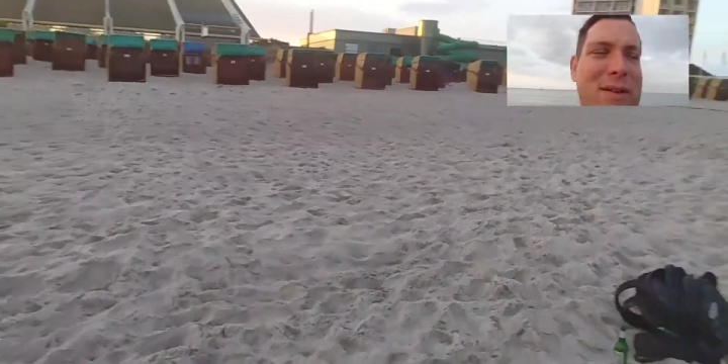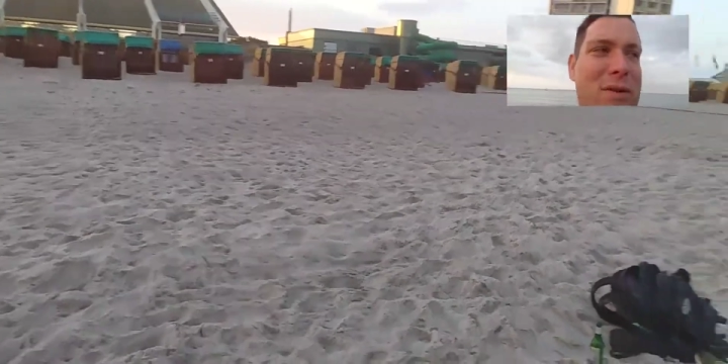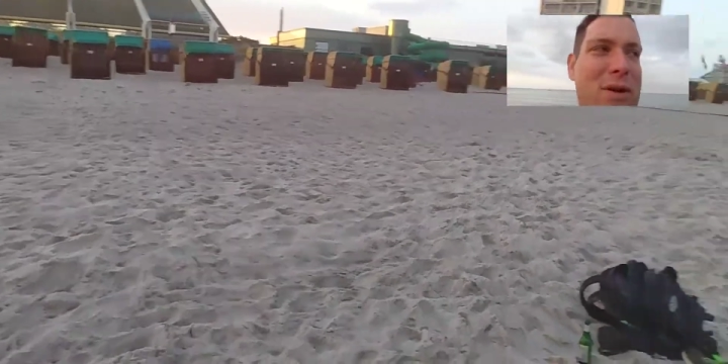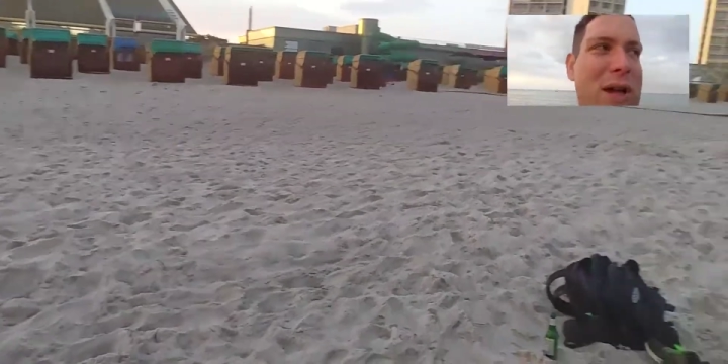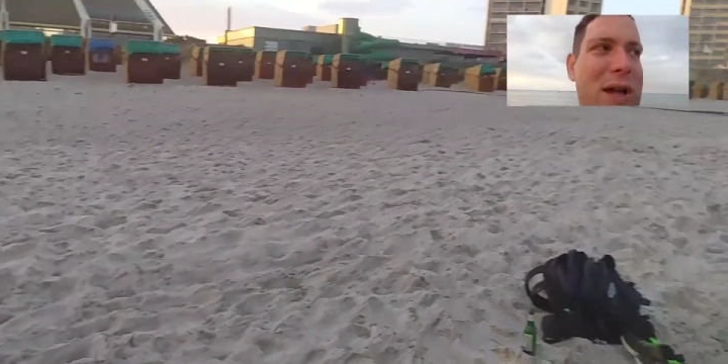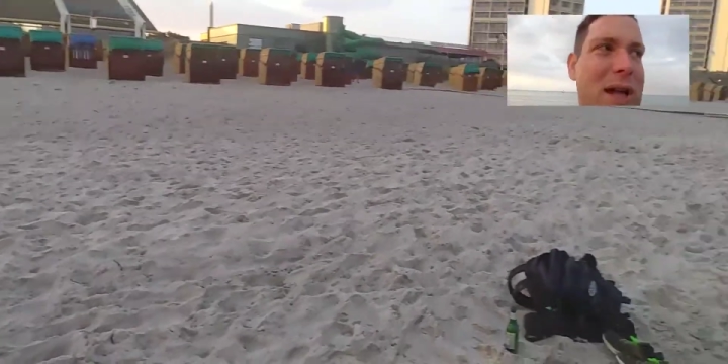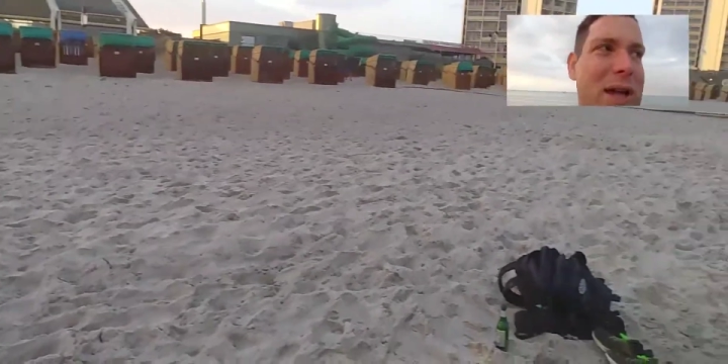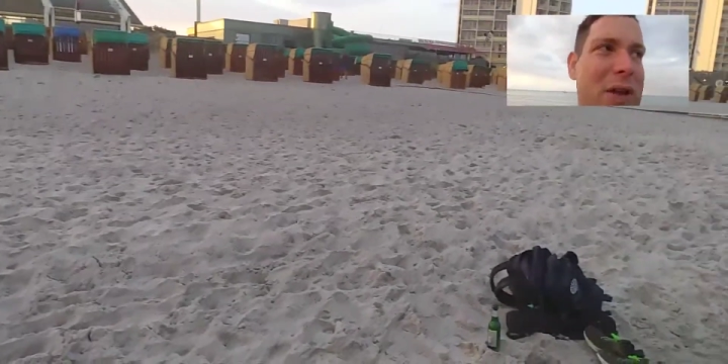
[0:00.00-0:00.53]

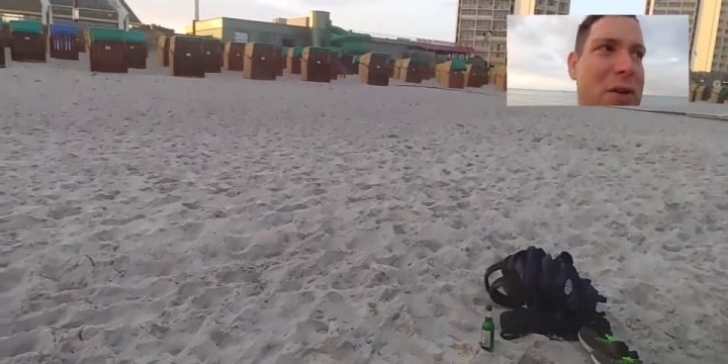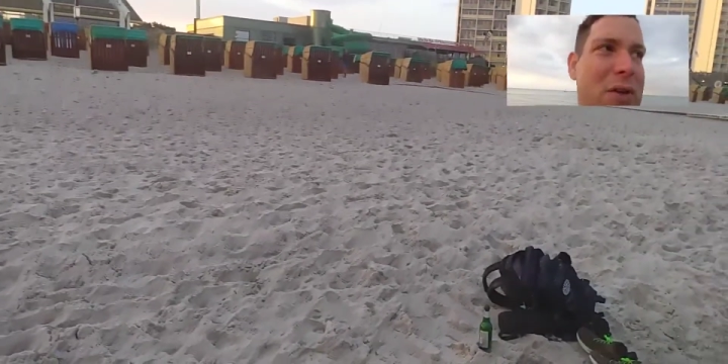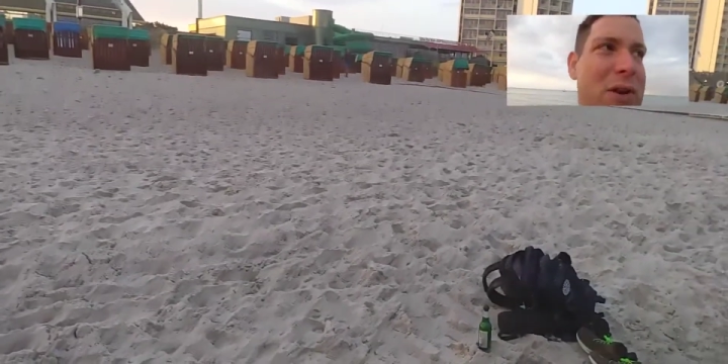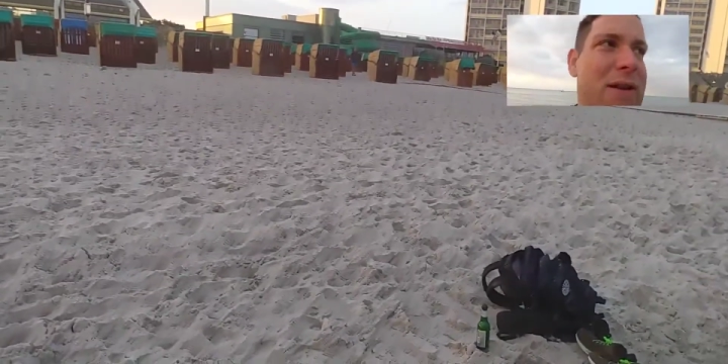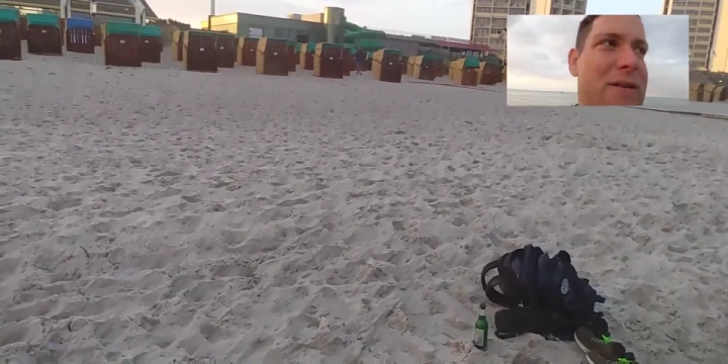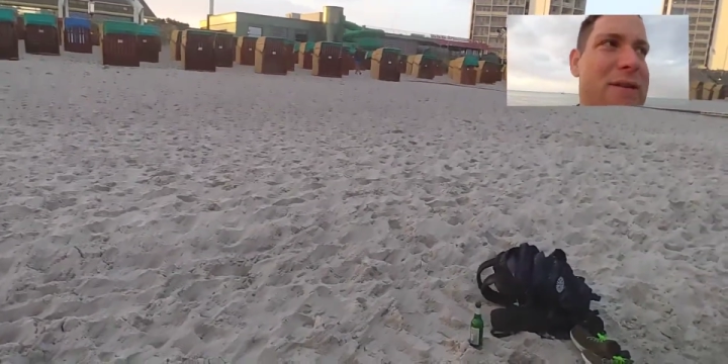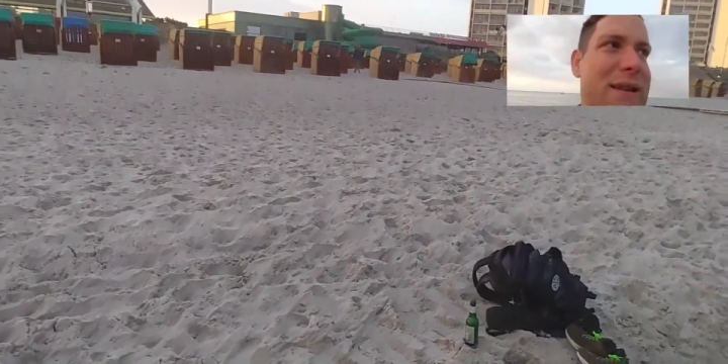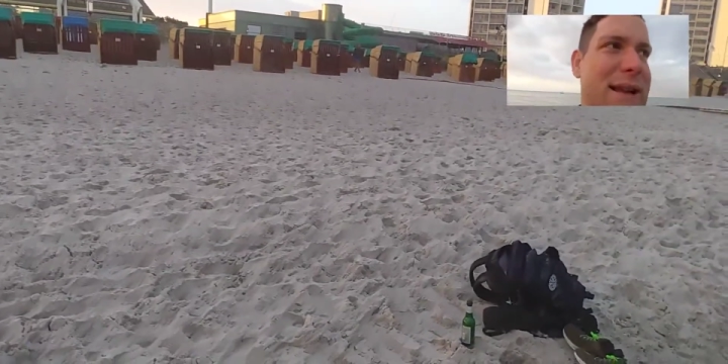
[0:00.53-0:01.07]
So you
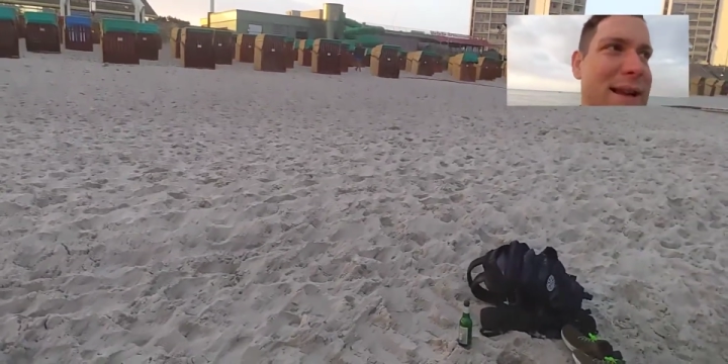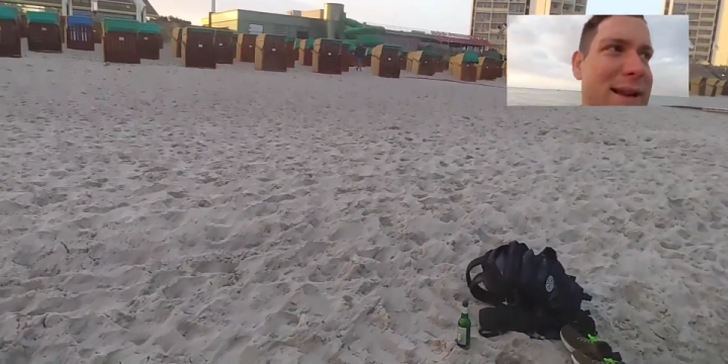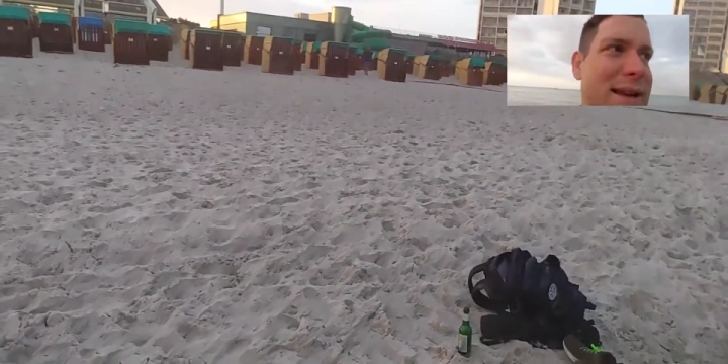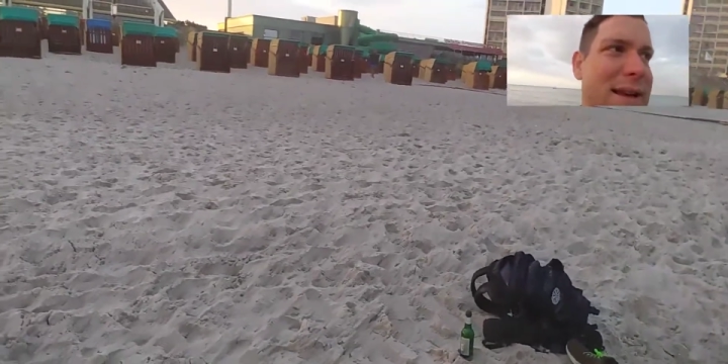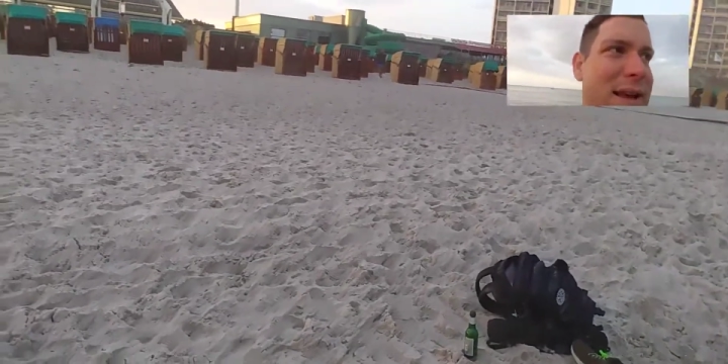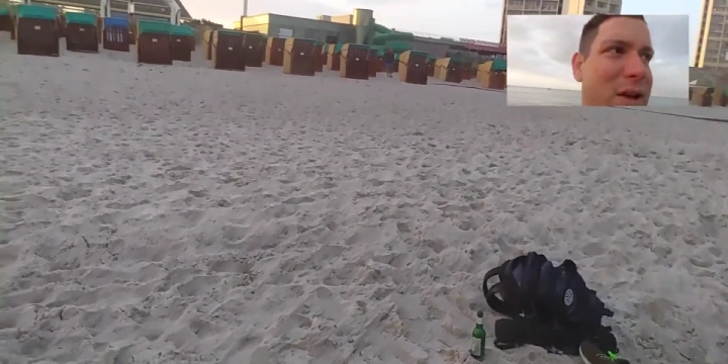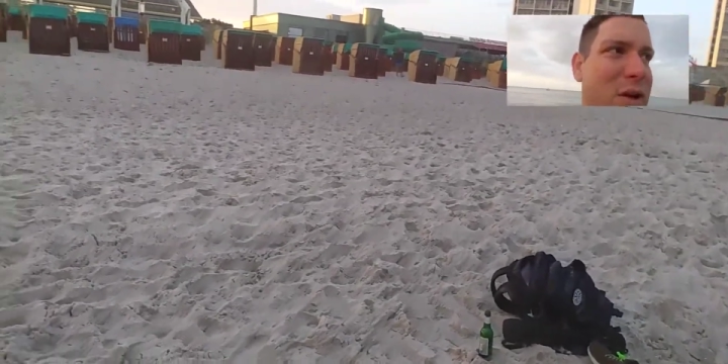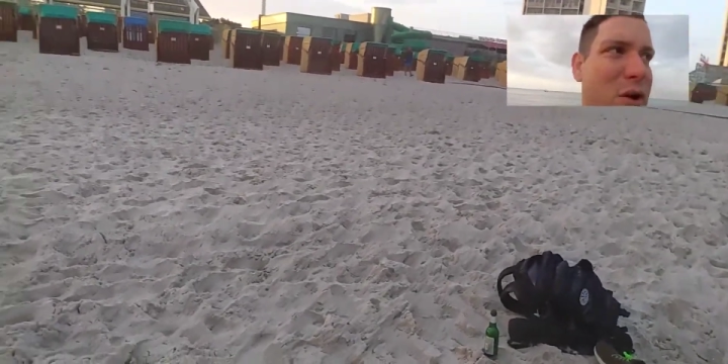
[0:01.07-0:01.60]
still
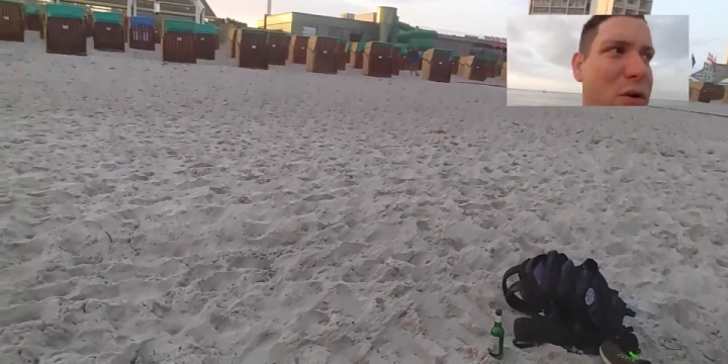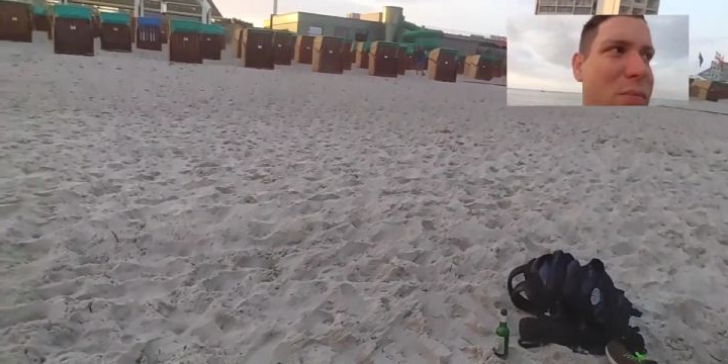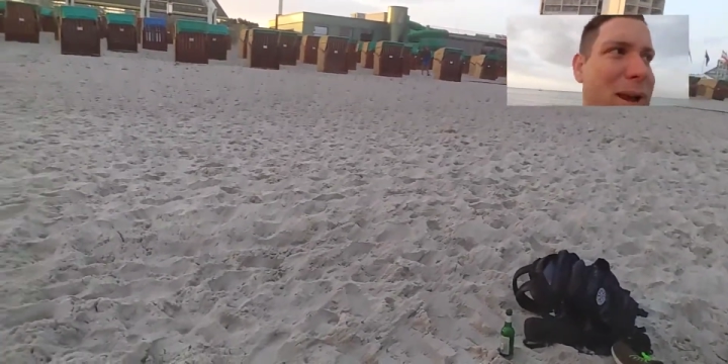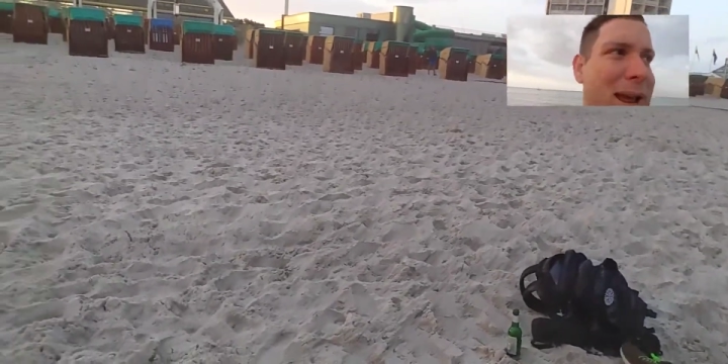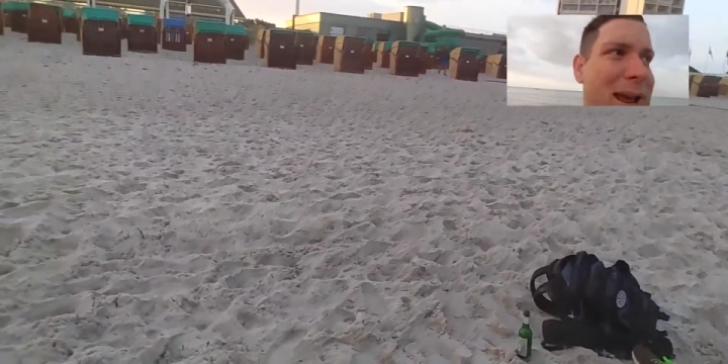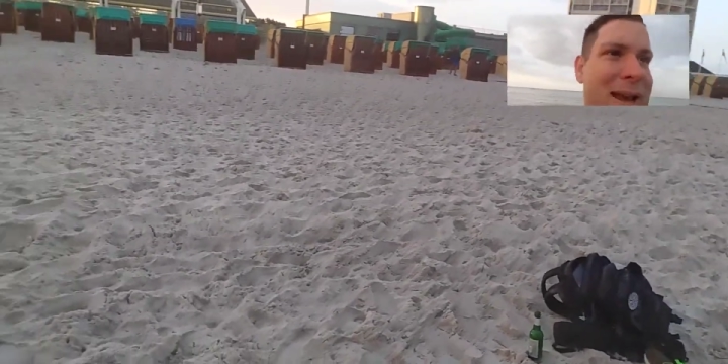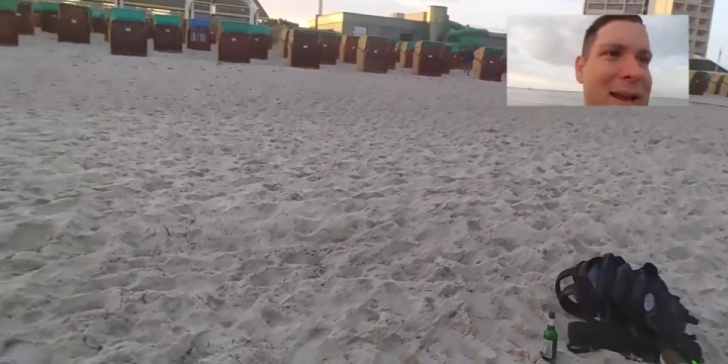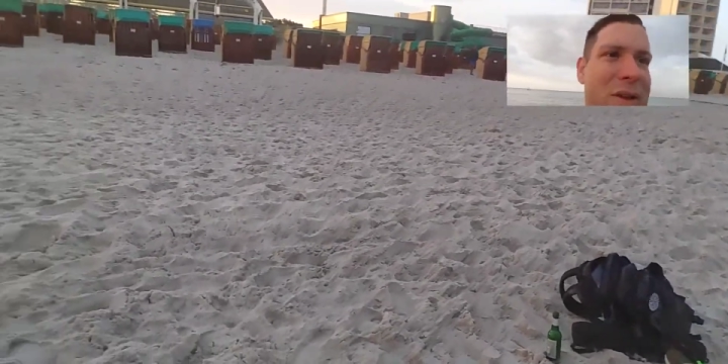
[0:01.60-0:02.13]
need a good
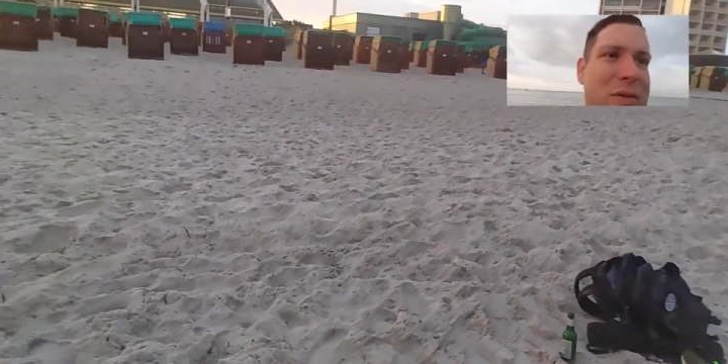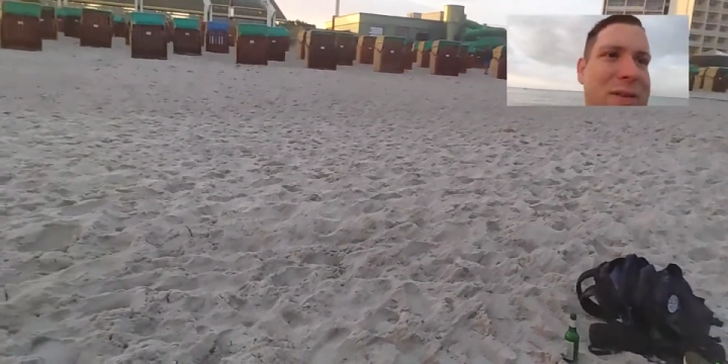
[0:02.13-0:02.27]
plan,